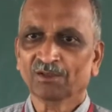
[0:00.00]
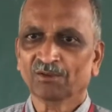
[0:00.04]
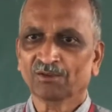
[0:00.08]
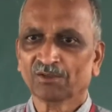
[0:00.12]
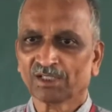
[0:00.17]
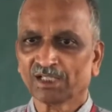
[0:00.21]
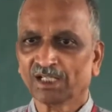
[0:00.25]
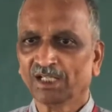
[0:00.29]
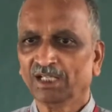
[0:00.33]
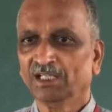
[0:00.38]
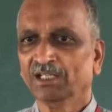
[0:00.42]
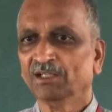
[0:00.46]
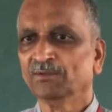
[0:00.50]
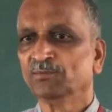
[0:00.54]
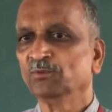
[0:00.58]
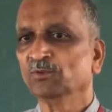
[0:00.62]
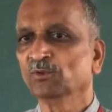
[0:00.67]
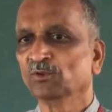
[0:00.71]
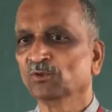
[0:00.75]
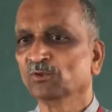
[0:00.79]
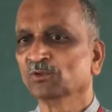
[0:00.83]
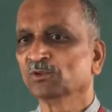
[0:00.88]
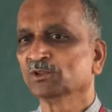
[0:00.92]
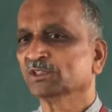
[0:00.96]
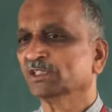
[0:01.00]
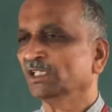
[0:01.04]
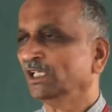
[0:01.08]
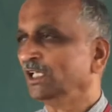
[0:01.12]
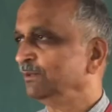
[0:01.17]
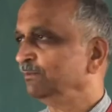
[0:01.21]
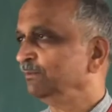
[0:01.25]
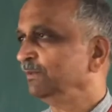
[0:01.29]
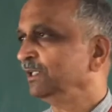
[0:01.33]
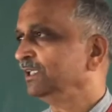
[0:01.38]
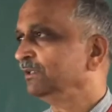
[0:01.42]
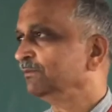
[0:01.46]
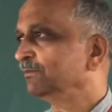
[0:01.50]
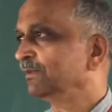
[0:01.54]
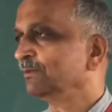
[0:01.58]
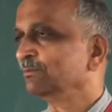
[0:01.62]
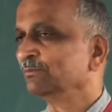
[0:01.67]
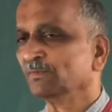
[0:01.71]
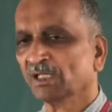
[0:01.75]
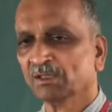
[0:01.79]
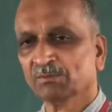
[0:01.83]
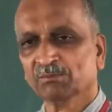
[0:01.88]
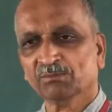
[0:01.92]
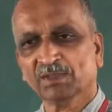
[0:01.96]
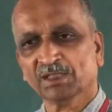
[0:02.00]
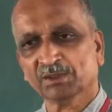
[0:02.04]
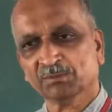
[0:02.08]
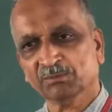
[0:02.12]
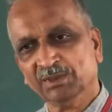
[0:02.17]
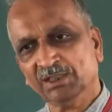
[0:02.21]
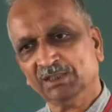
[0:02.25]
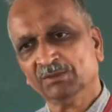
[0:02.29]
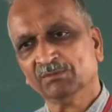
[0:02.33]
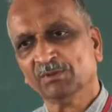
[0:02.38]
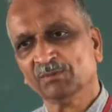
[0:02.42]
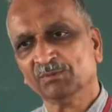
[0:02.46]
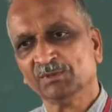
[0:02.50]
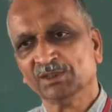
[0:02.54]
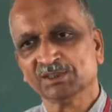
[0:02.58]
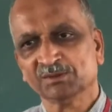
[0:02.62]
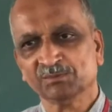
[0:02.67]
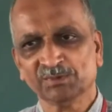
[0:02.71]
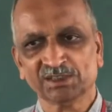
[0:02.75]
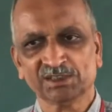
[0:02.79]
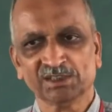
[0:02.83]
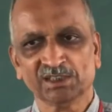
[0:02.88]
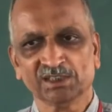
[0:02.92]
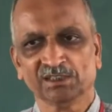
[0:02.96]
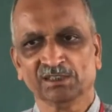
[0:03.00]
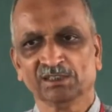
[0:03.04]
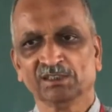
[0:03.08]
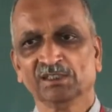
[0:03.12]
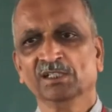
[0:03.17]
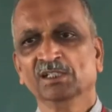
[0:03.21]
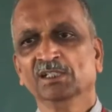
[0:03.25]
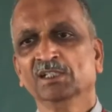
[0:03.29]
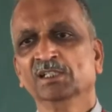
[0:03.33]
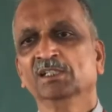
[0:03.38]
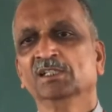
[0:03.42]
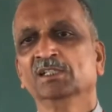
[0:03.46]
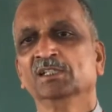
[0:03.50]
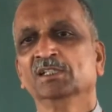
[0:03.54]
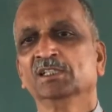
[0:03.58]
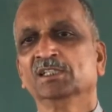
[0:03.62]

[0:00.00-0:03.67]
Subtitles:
Okay, if you say minimum number, minimum is missing.